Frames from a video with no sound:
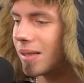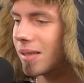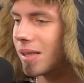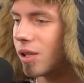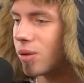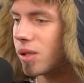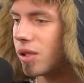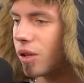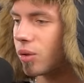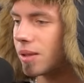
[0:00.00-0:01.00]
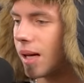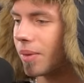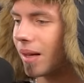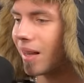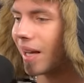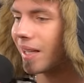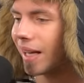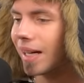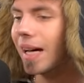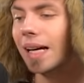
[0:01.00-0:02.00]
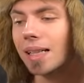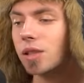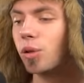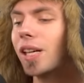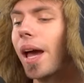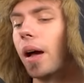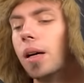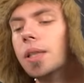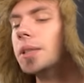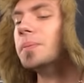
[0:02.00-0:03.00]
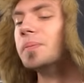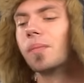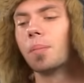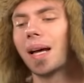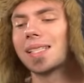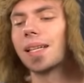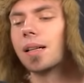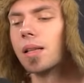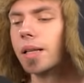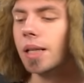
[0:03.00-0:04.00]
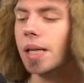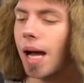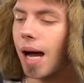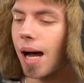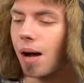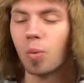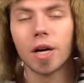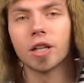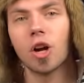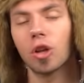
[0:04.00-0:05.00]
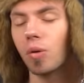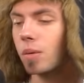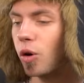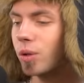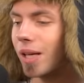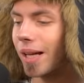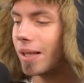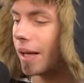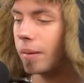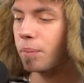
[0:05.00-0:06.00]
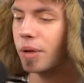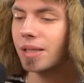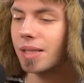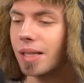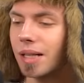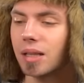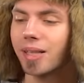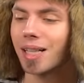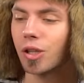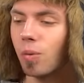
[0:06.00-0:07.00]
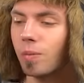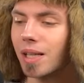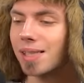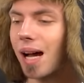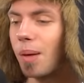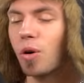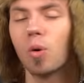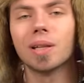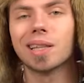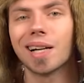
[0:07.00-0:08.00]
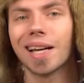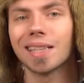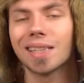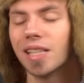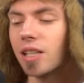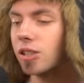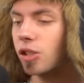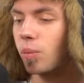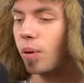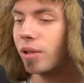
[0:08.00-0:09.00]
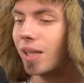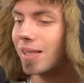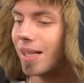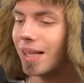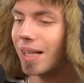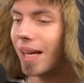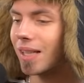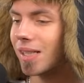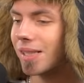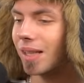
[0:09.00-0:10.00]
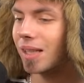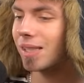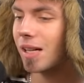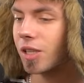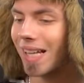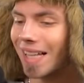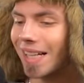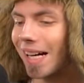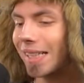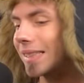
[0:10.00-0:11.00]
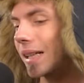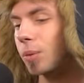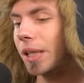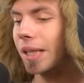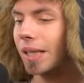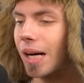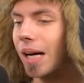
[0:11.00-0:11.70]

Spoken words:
0.00, something like that. So yeah, basically we're not overbought yet, and pretty clear and obvious upgoing trend here. So both these indicators at least are telling us that we're